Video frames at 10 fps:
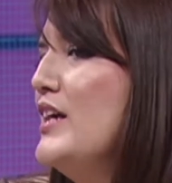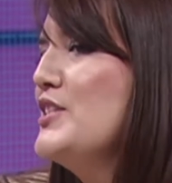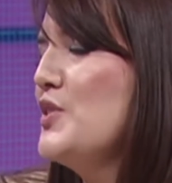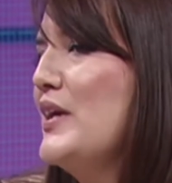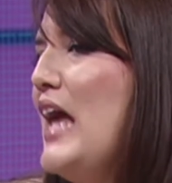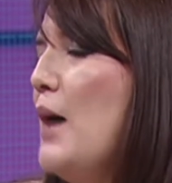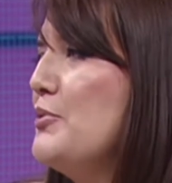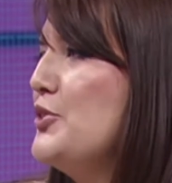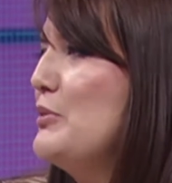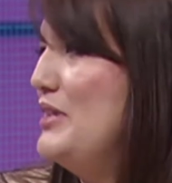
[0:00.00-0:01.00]
So it
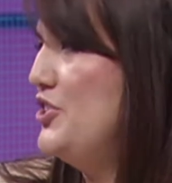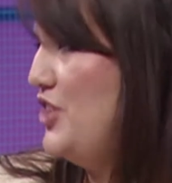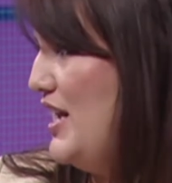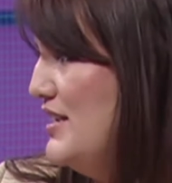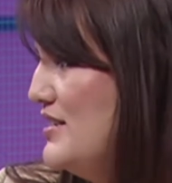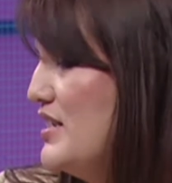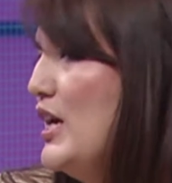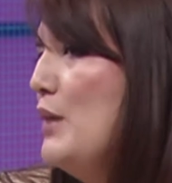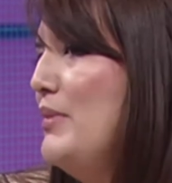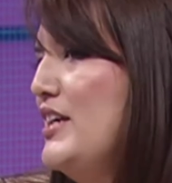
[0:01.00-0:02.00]
helped her to be chaste
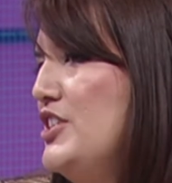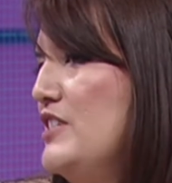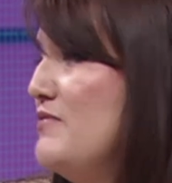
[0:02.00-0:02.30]
because she's